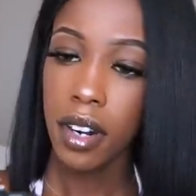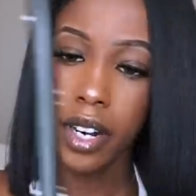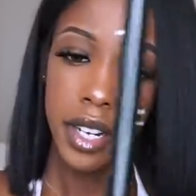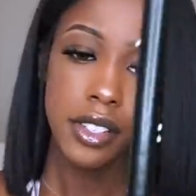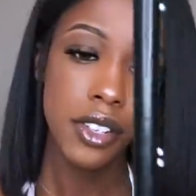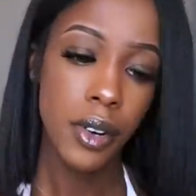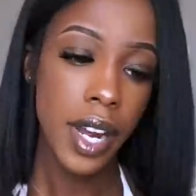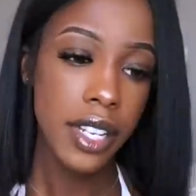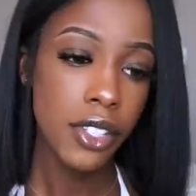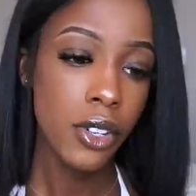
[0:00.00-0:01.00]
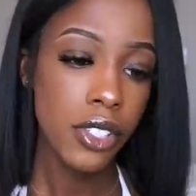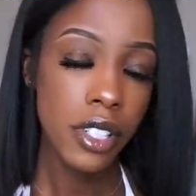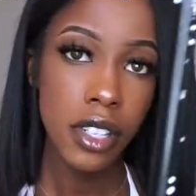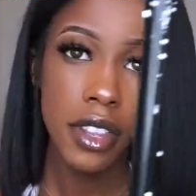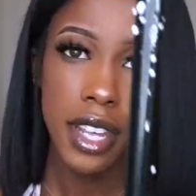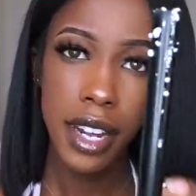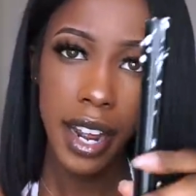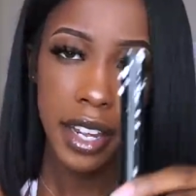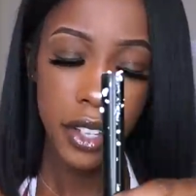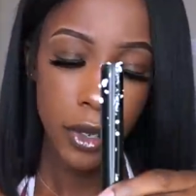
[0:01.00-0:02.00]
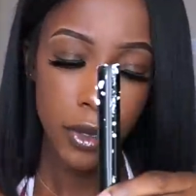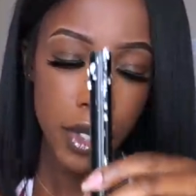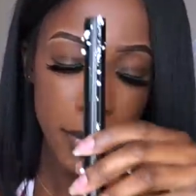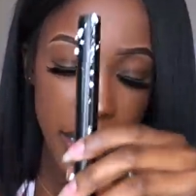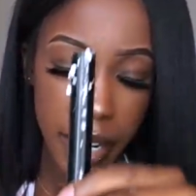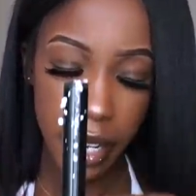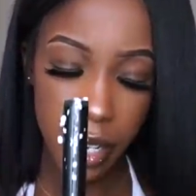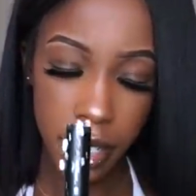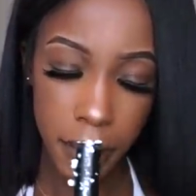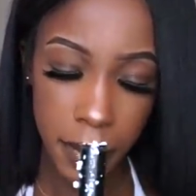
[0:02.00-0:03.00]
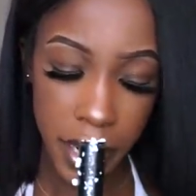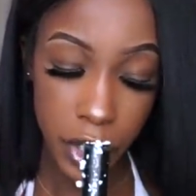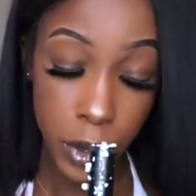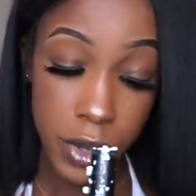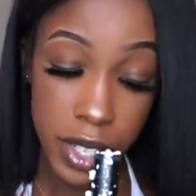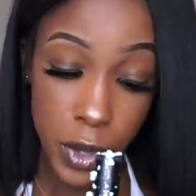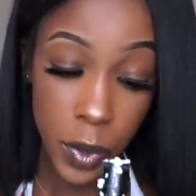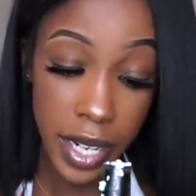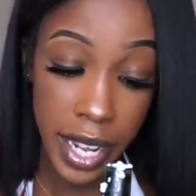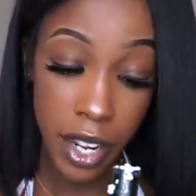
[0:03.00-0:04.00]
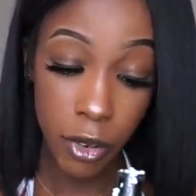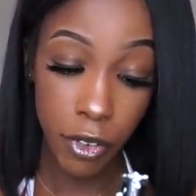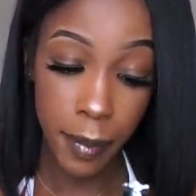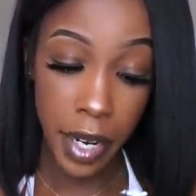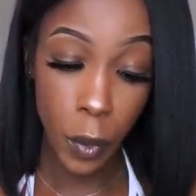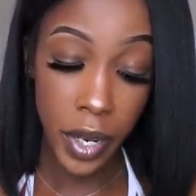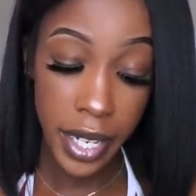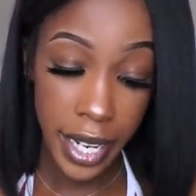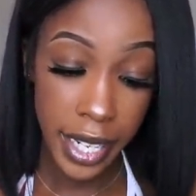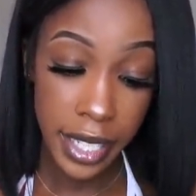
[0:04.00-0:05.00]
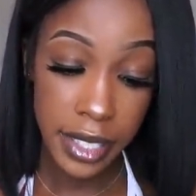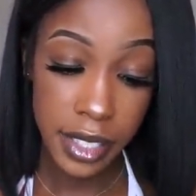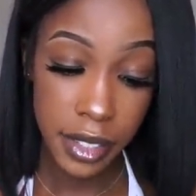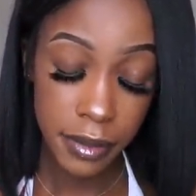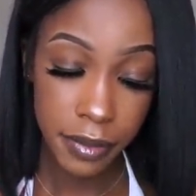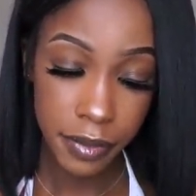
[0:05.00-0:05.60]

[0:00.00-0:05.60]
Alright, so I told y'all that I use my, I use this one now for my wig heads,